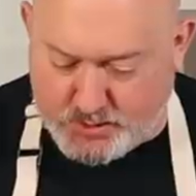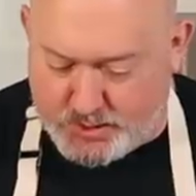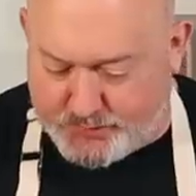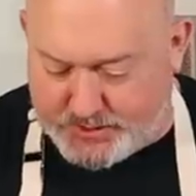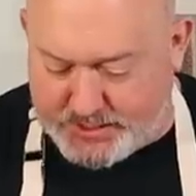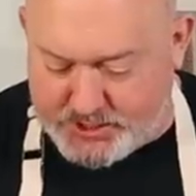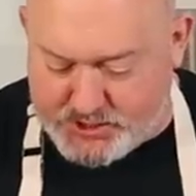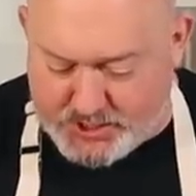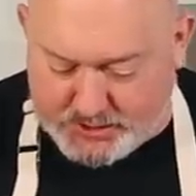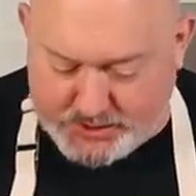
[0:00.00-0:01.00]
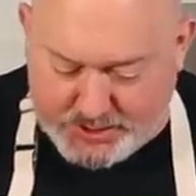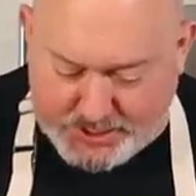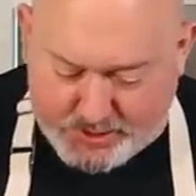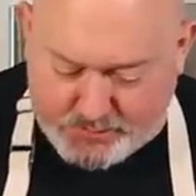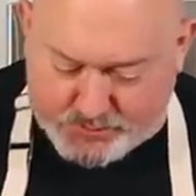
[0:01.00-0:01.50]
If you get a shell in
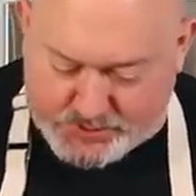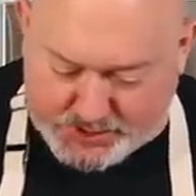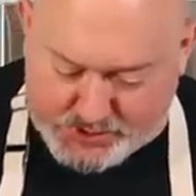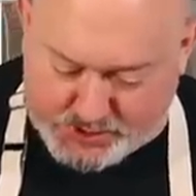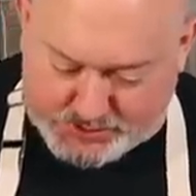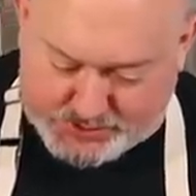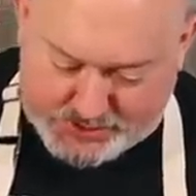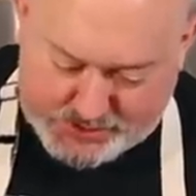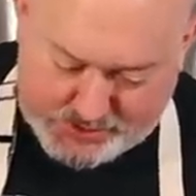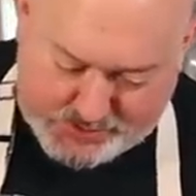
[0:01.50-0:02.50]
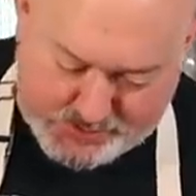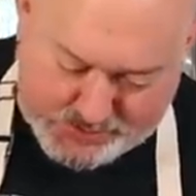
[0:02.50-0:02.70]
there, which I just did,